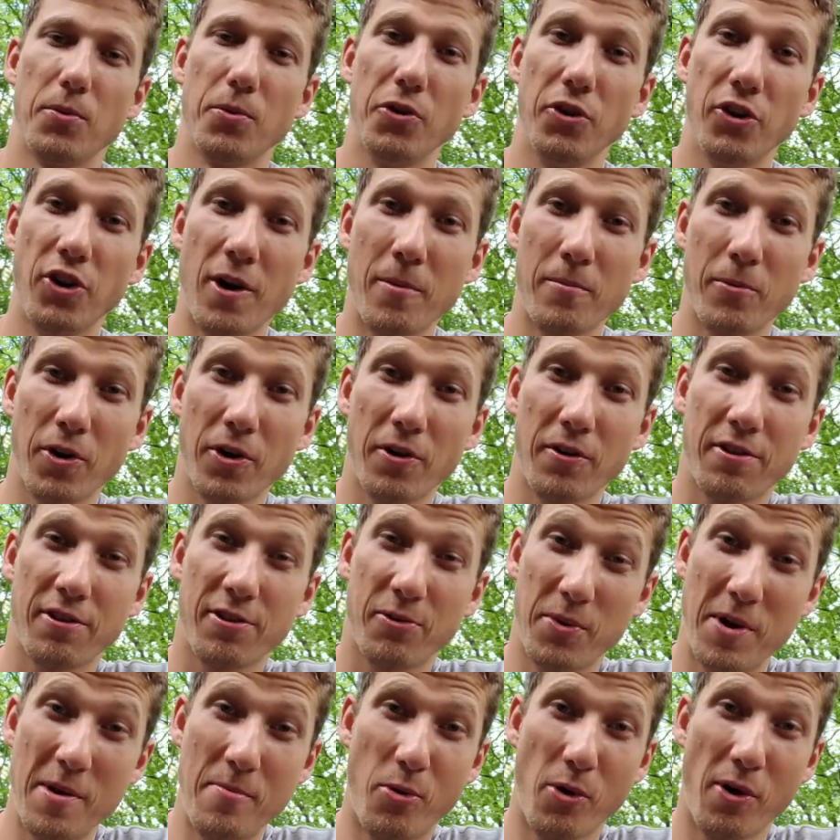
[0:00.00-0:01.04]
Rule number
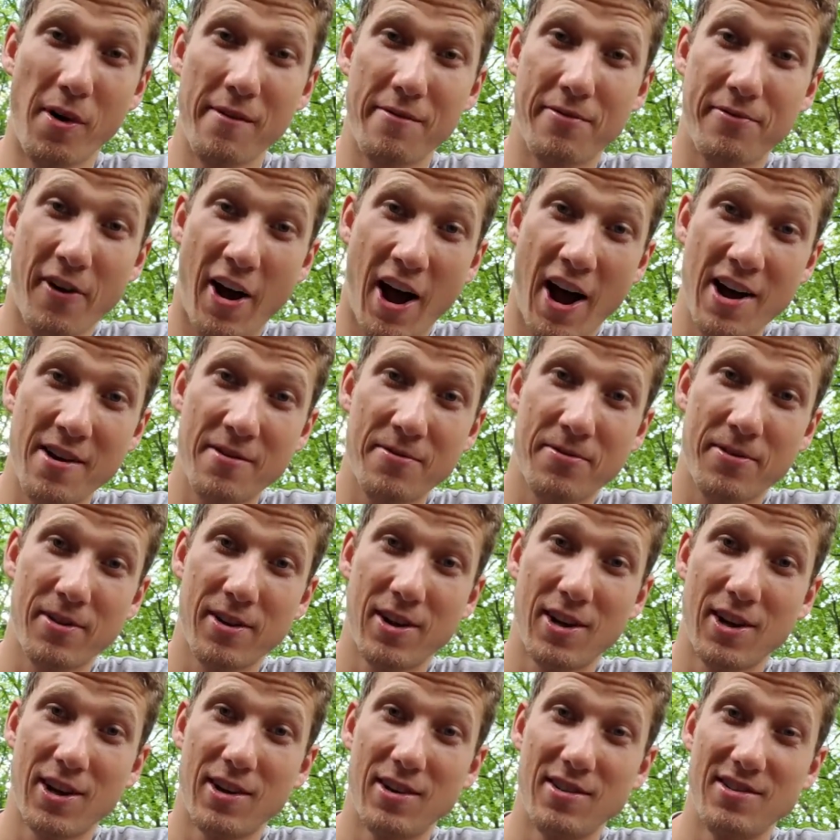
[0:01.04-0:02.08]
3.5,
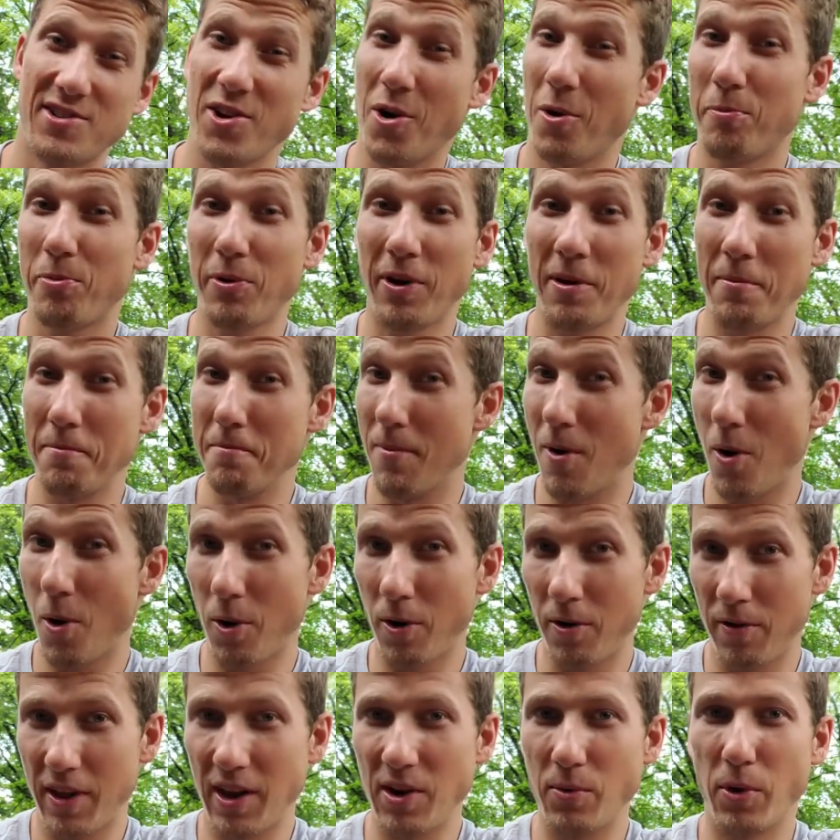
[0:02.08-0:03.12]
don't bring
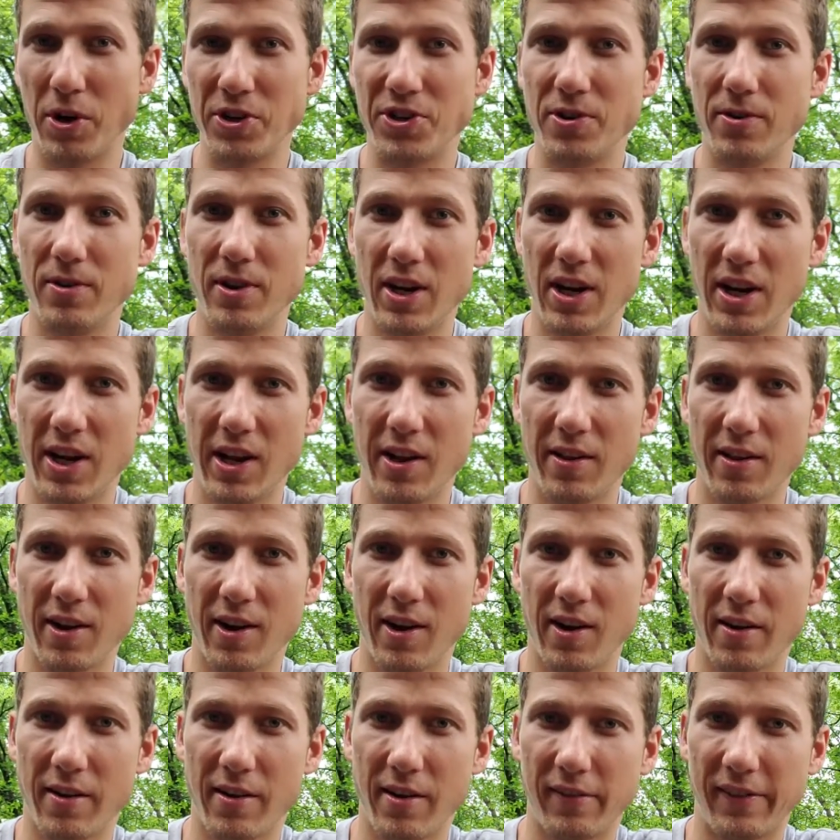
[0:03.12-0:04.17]
more than what you need
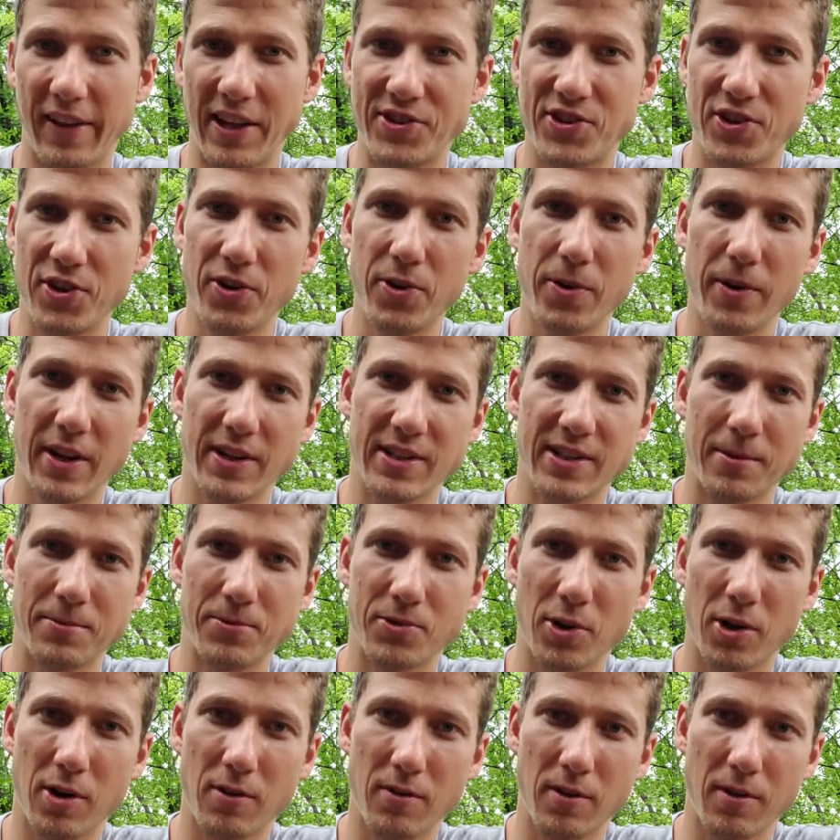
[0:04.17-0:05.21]
either. Unless you're doing some
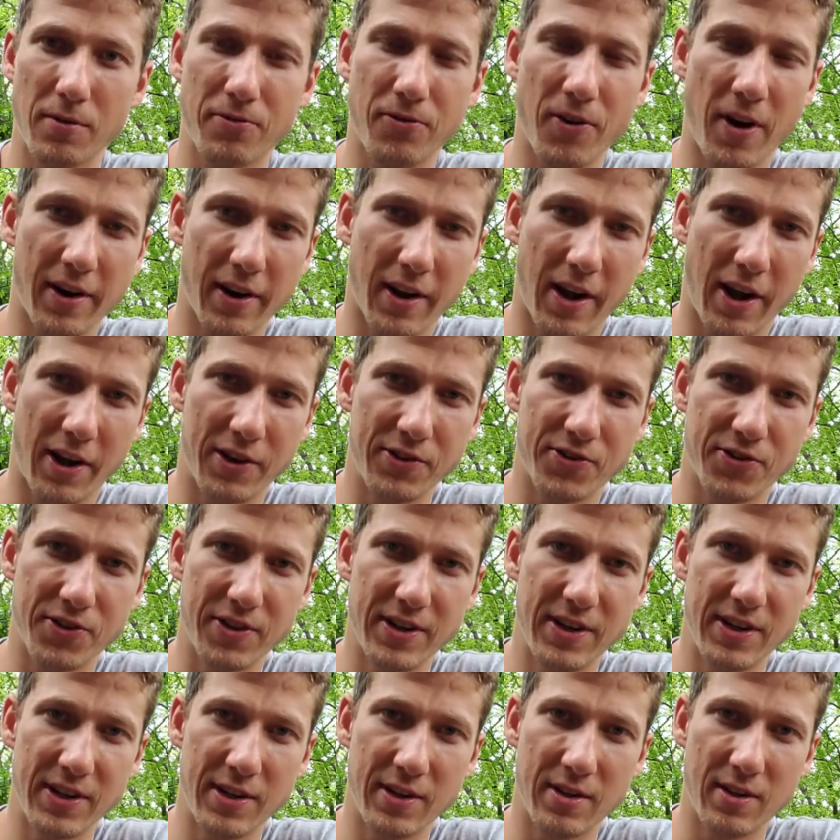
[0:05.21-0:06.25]
sort of a front
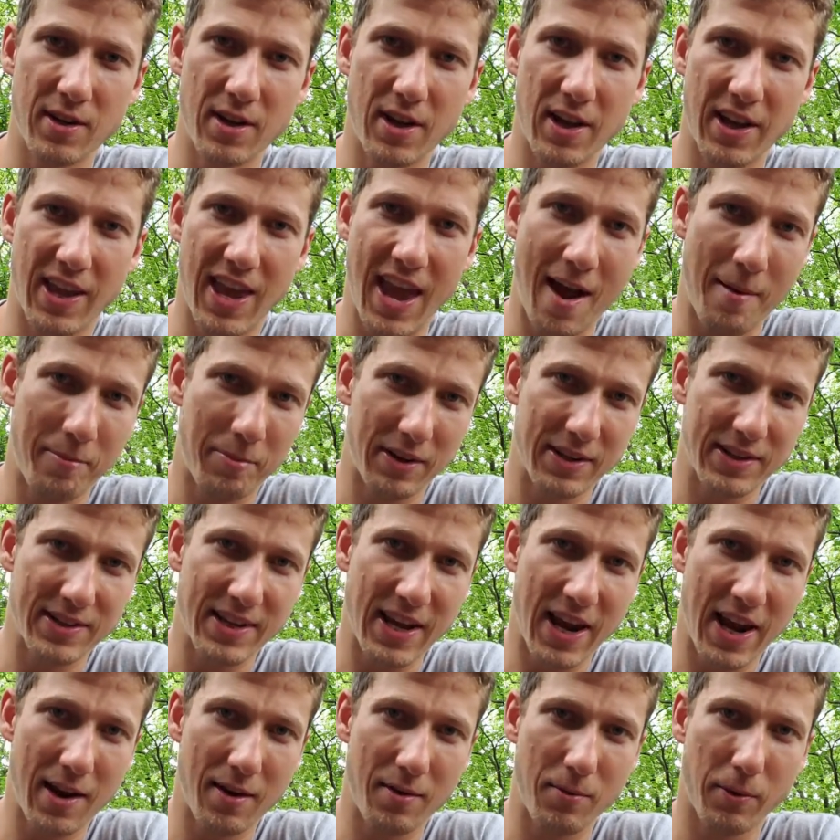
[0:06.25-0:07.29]
country camping
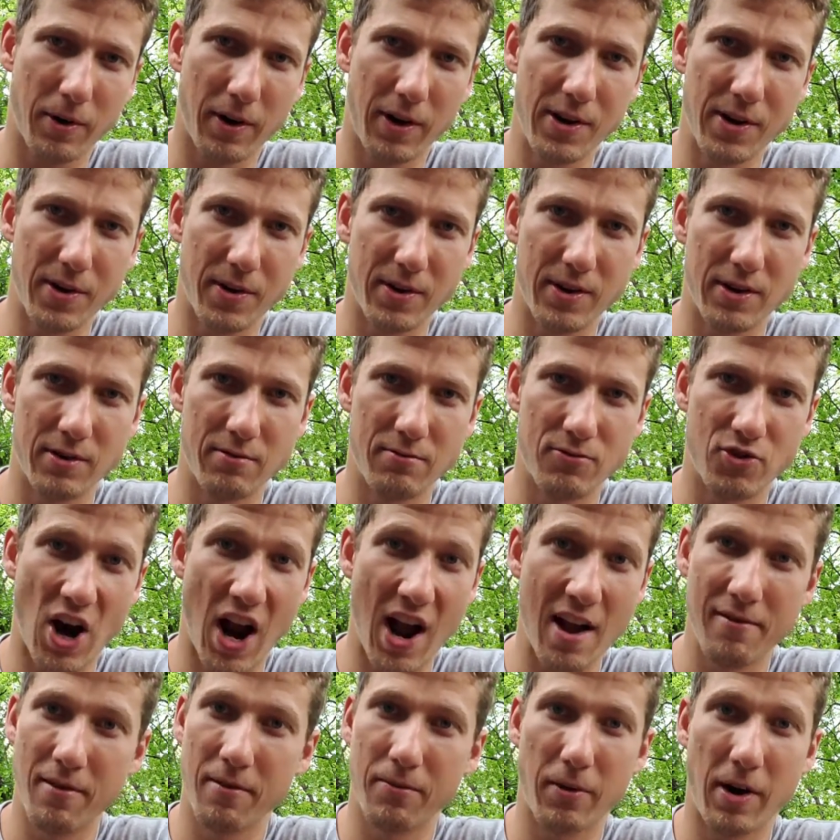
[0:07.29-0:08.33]
site where you can
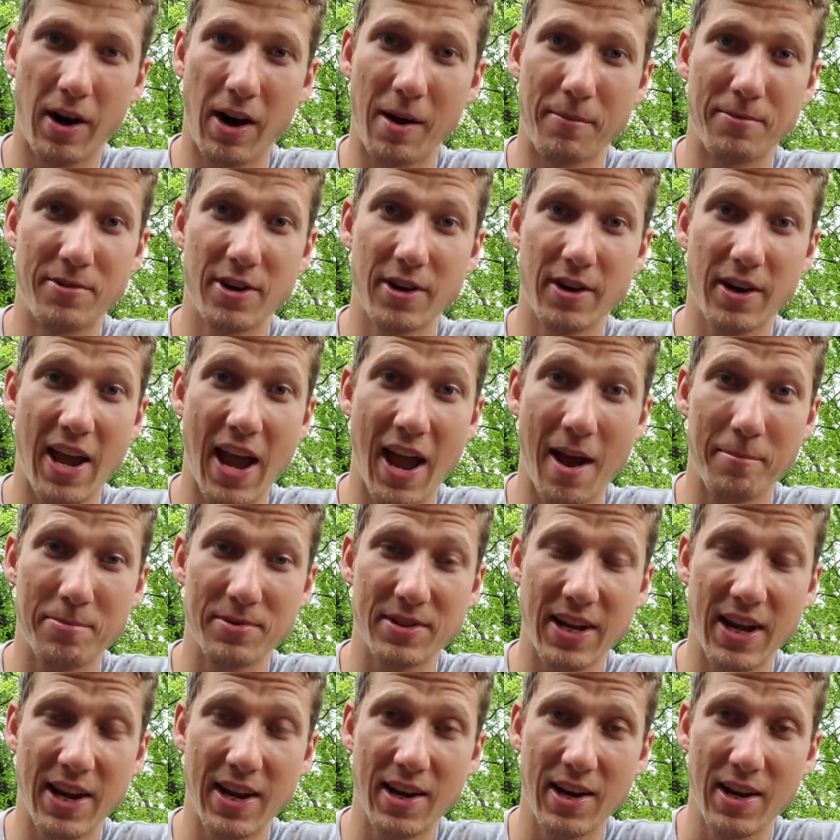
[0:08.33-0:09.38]
drive up right up to your
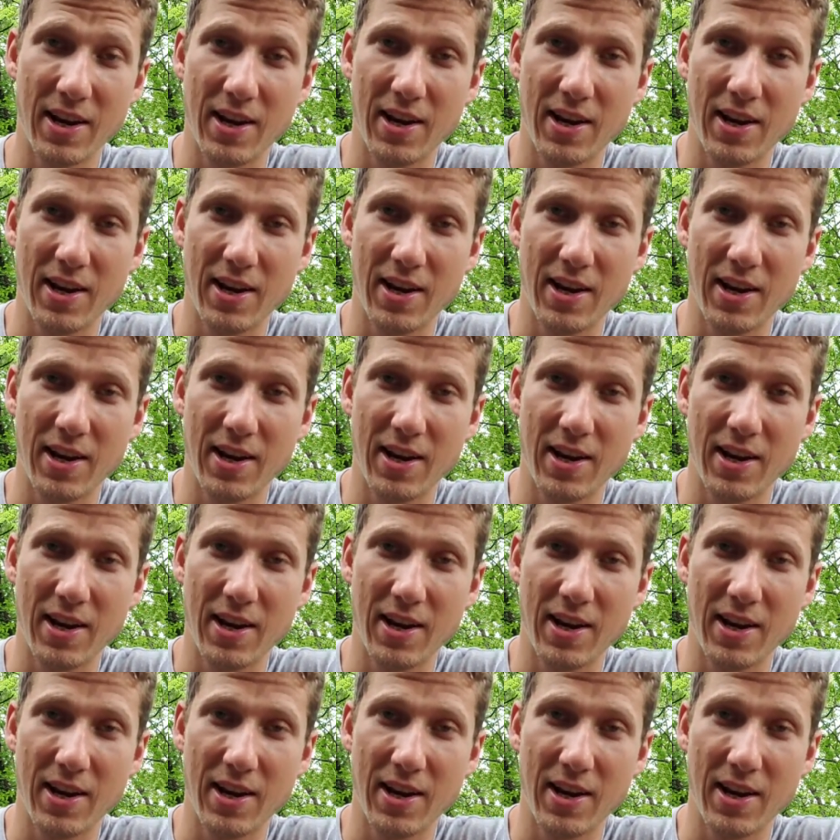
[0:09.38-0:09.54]
campsite.